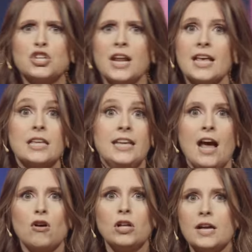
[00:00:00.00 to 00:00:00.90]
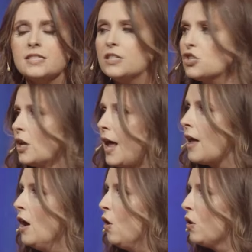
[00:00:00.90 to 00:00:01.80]
Should I clean out closets? Should
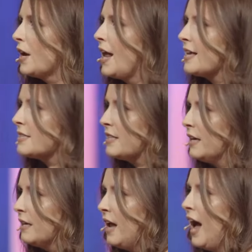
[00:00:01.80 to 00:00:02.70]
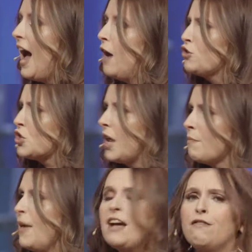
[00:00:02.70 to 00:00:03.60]
I organize the house? Should I
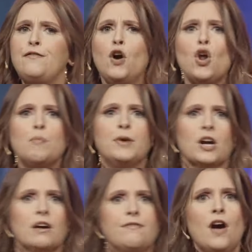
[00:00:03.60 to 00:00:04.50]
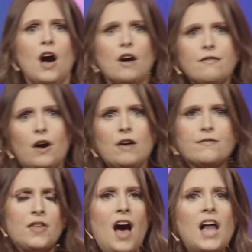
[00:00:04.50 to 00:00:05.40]
make a photo book of
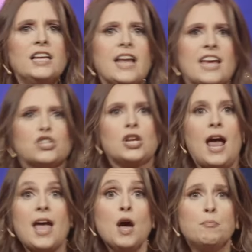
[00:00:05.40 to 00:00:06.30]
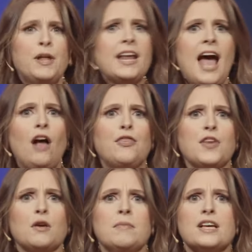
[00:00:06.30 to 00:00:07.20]
the holiday? Should I plan
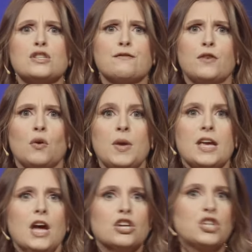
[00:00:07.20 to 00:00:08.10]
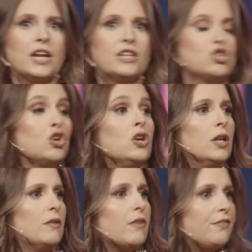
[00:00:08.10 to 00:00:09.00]
healthier meals for the week? Should I journal
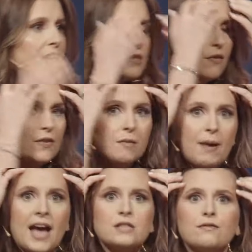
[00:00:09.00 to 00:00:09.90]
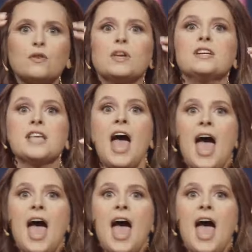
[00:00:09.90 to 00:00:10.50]
and reflect over the past few years?